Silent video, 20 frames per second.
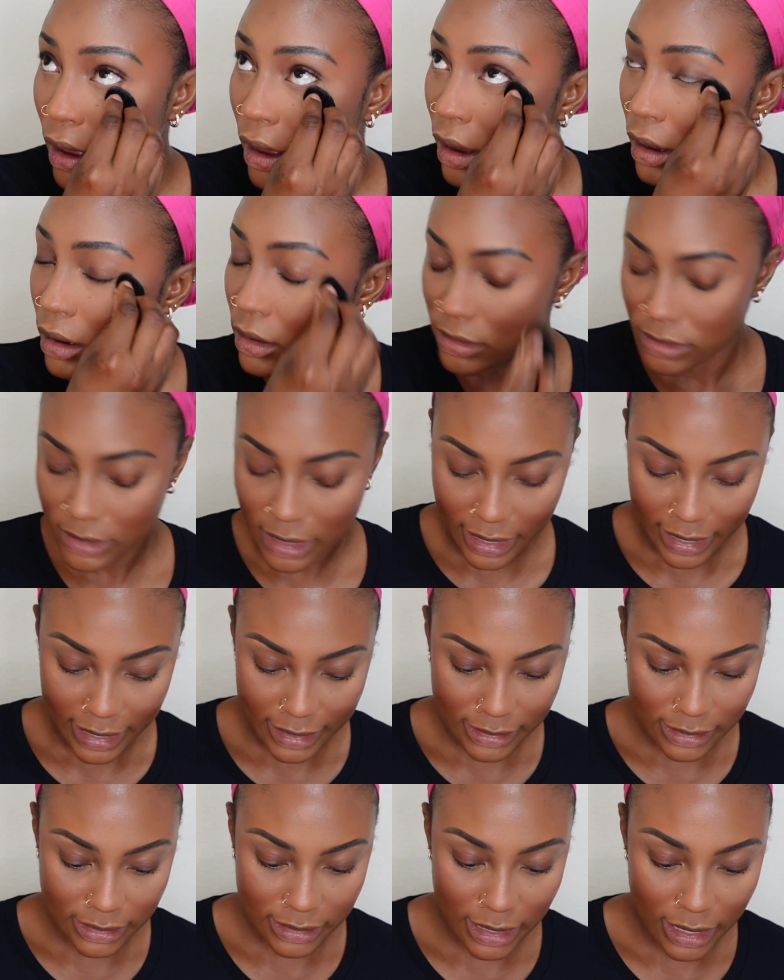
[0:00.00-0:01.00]
because like
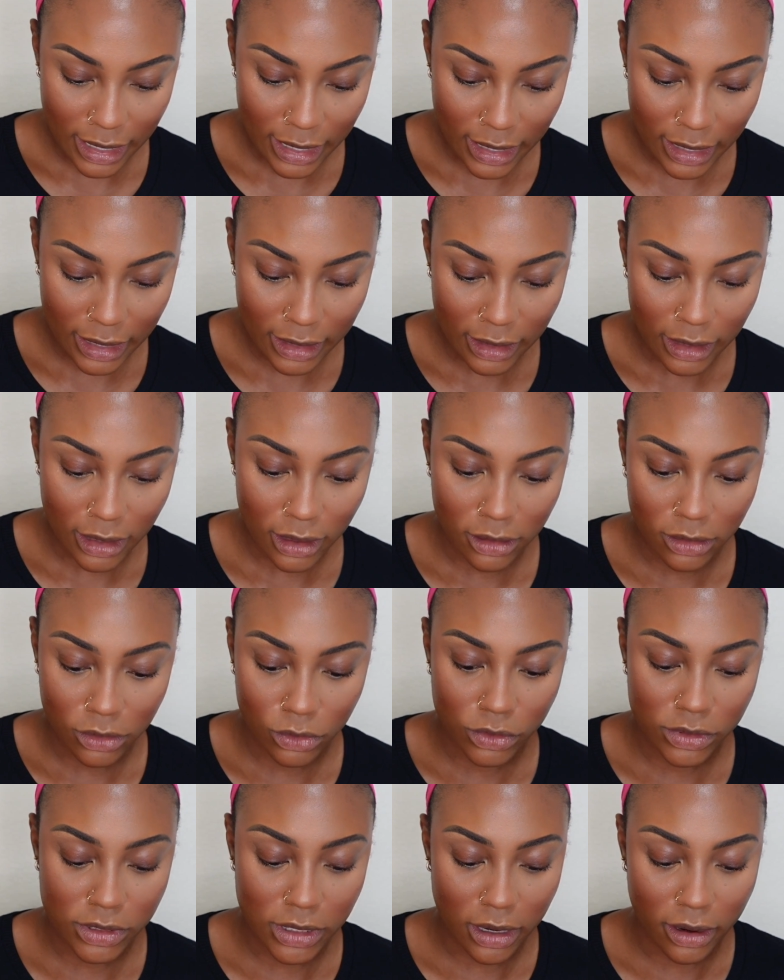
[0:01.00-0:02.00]
I said,
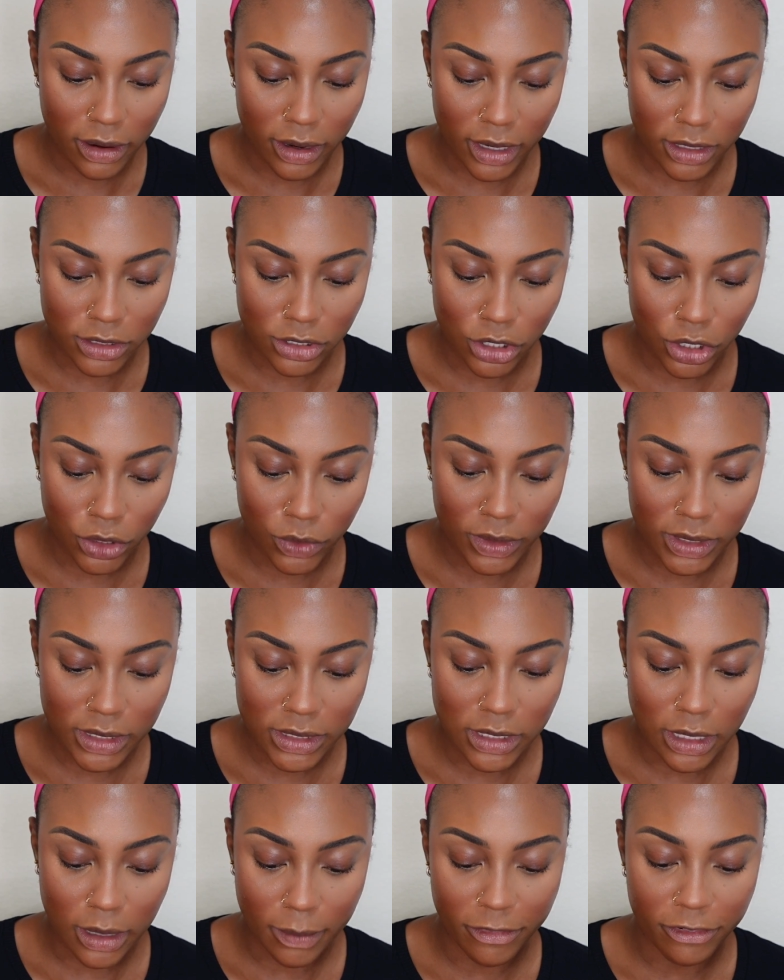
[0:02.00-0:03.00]
those areas
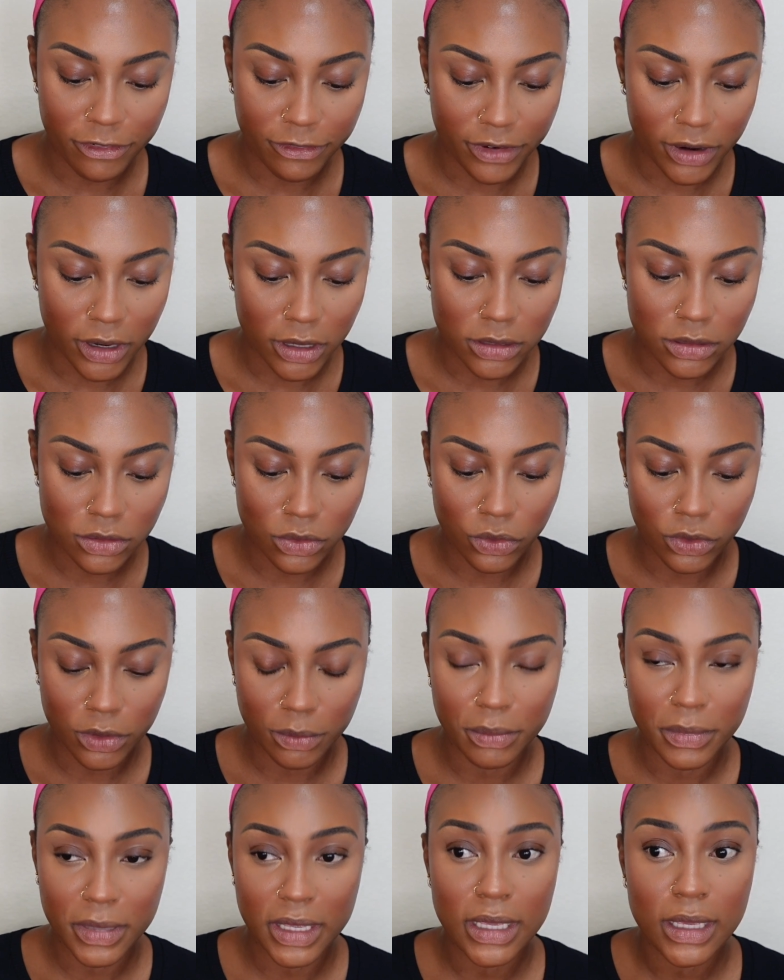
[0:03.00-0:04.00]
crease up first
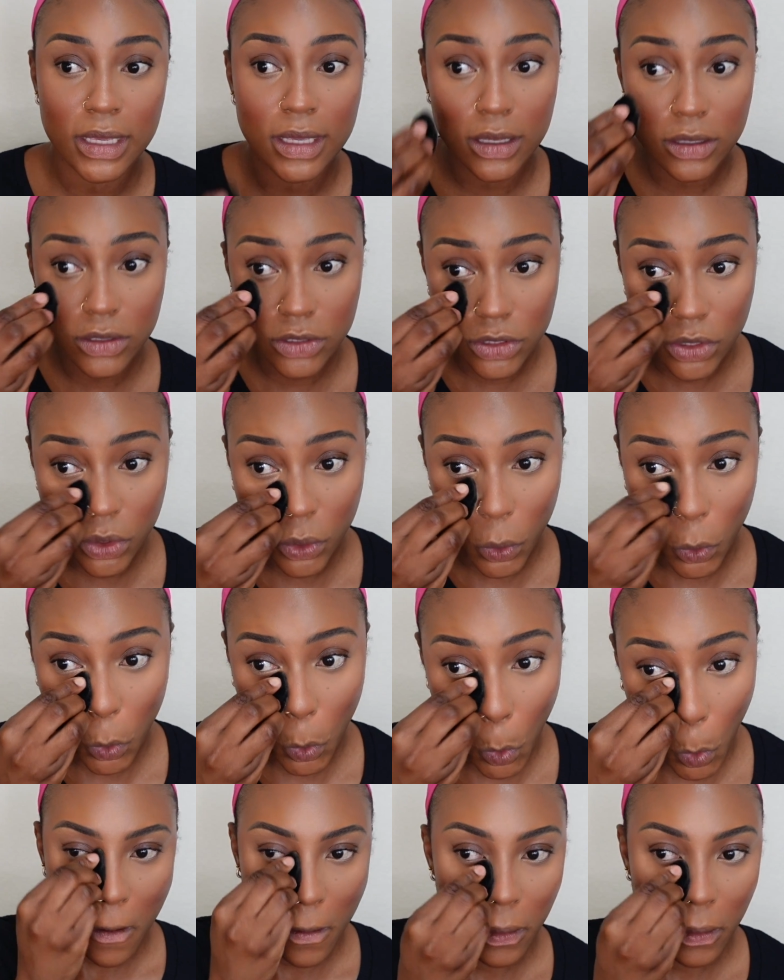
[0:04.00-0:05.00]
on me. So